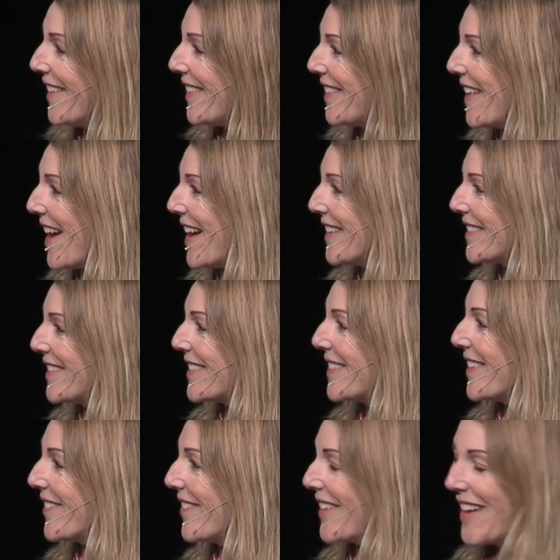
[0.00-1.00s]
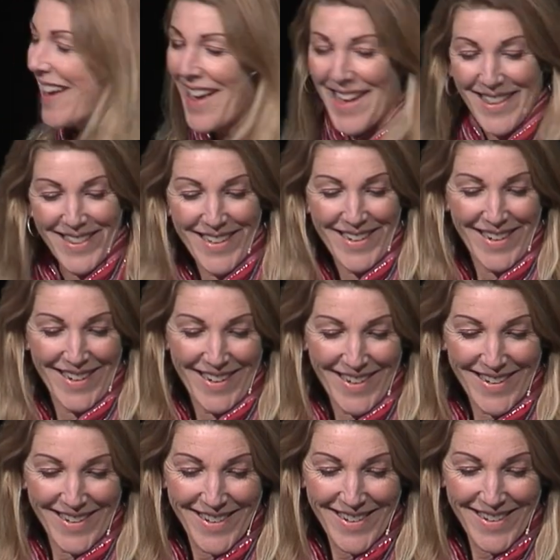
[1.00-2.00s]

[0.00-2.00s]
That's the reality.